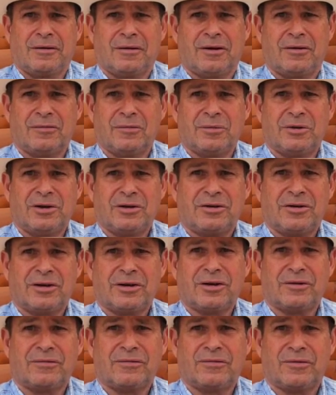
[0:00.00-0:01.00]
giving me a
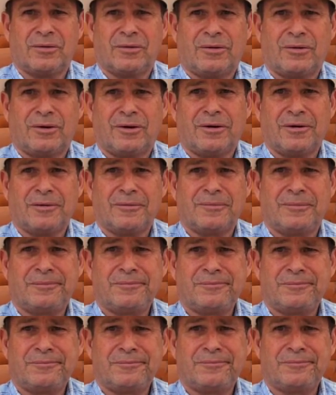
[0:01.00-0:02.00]
ticket for
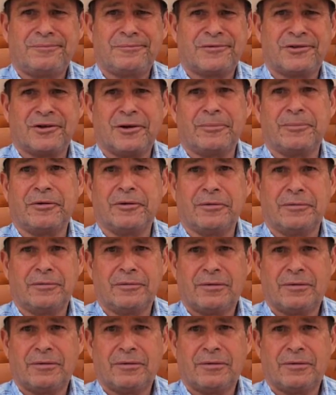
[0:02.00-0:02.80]
something.